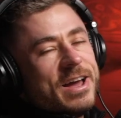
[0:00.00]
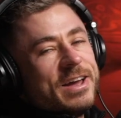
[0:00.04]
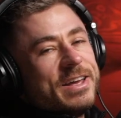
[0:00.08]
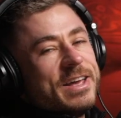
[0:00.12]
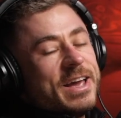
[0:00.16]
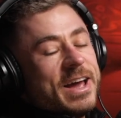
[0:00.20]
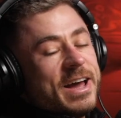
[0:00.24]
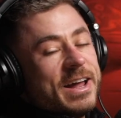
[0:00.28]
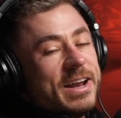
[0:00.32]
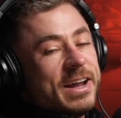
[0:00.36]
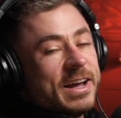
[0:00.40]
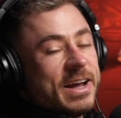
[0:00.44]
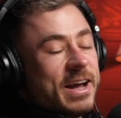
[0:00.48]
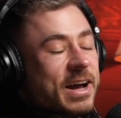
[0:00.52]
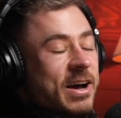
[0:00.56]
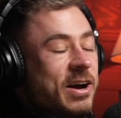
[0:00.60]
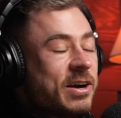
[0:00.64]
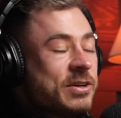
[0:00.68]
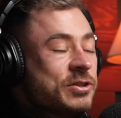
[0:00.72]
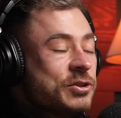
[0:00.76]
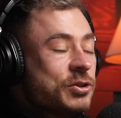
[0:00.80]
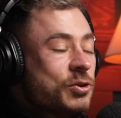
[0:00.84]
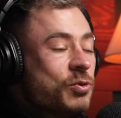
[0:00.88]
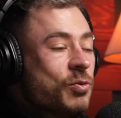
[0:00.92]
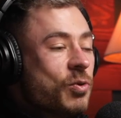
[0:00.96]
Yeah, like, do
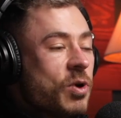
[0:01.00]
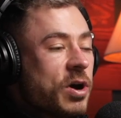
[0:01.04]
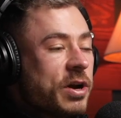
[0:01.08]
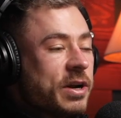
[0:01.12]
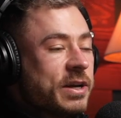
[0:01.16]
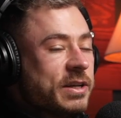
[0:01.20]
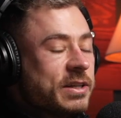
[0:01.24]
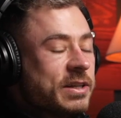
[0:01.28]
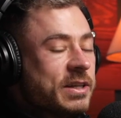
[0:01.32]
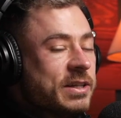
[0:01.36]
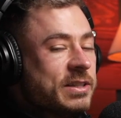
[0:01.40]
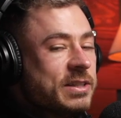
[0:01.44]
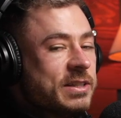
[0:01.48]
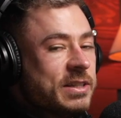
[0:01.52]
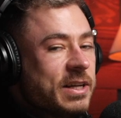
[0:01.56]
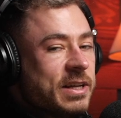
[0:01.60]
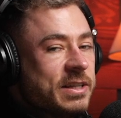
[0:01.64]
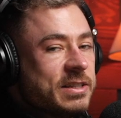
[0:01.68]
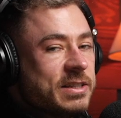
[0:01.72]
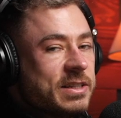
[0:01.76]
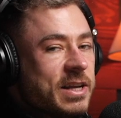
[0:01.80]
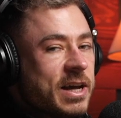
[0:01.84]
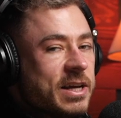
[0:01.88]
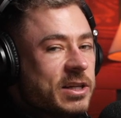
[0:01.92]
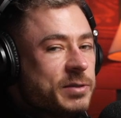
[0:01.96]
you know what?
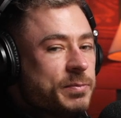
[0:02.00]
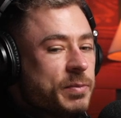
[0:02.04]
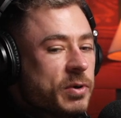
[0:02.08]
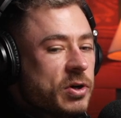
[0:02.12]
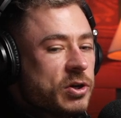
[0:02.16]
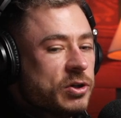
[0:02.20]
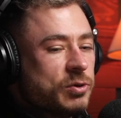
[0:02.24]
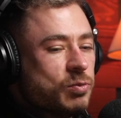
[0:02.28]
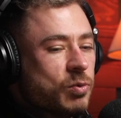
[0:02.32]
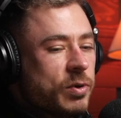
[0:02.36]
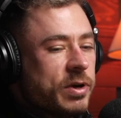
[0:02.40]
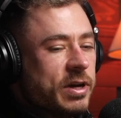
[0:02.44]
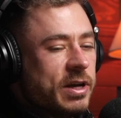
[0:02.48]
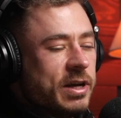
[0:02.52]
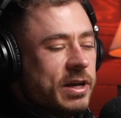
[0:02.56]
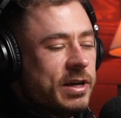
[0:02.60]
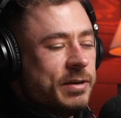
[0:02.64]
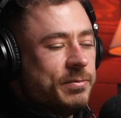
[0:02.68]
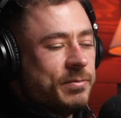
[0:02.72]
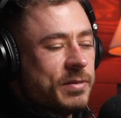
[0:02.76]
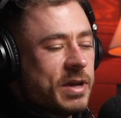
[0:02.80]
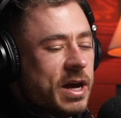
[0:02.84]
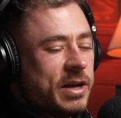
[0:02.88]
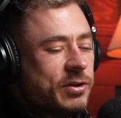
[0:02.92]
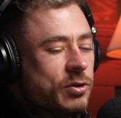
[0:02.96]
It's nice because
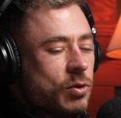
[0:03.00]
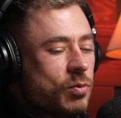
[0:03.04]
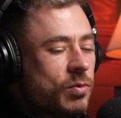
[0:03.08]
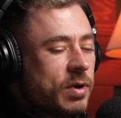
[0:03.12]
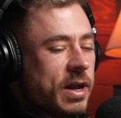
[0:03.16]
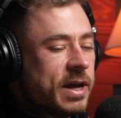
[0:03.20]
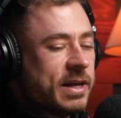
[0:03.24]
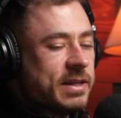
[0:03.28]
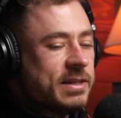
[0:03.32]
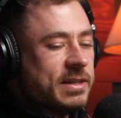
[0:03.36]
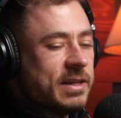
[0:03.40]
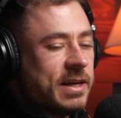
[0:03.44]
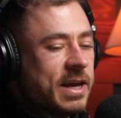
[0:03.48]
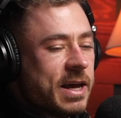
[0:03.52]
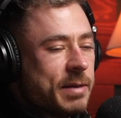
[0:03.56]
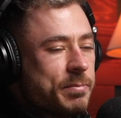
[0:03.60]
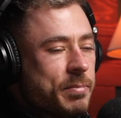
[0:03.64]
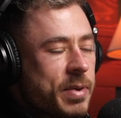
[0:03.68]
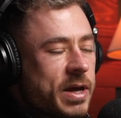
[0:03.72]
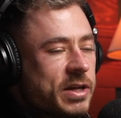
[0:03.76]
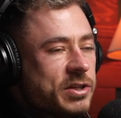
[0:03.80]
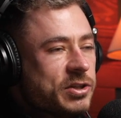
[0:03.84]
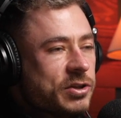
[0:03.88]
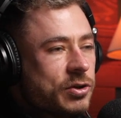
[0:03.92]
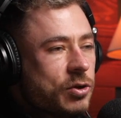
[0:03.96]
I don't like to get
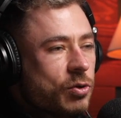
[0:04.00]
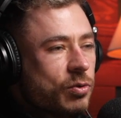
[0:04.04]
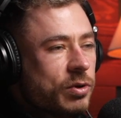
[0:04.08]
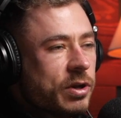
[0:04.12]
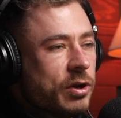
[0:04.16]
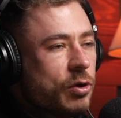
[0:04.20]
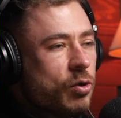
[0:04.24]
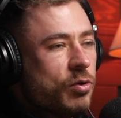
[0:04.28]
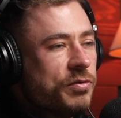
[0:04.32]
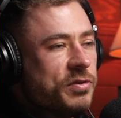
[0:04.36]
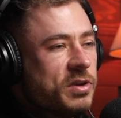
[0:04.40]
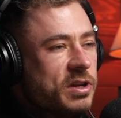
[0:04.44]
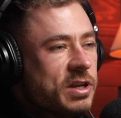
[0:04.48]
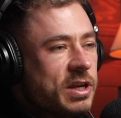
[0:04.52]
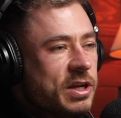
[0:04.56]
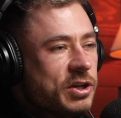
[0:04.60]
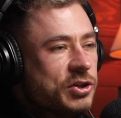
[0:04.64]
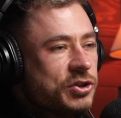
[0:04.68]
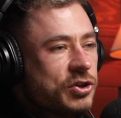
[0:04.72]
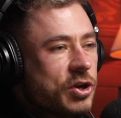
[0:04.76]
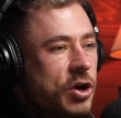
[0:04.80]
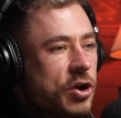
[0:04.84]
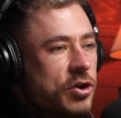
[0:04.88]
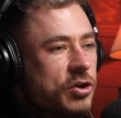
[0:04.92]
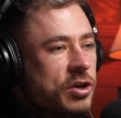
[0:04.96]
pigeonholed. I know if you
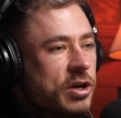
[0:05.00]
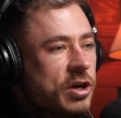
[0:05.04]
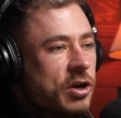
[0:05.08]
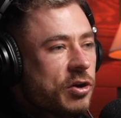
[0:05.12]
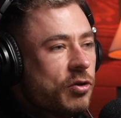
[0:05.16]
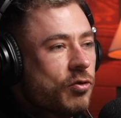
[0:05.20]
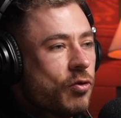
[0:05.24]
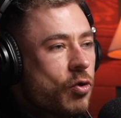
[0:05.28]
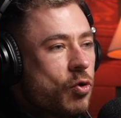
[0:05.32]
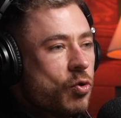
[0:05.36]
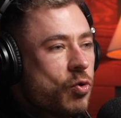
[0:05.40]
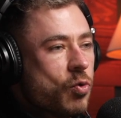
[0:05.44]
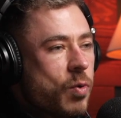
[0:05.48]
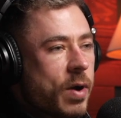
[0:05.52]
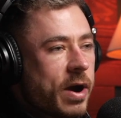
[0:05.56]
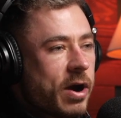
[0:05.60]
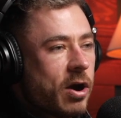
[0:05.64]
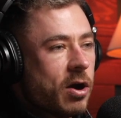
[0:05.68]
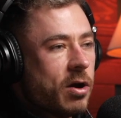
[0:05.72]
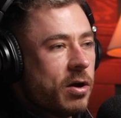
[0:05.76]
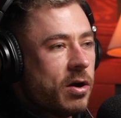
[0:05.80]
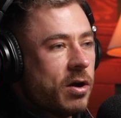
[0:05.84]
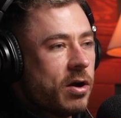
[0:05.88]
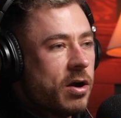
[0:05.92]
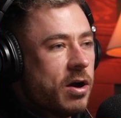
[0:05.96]
niche down, you can grow
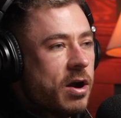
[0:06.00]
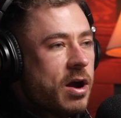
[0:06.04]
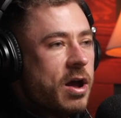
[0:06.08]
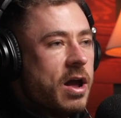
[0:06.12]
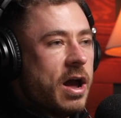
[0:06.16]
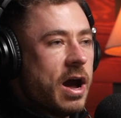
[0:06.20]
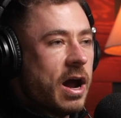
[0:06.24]
quicker.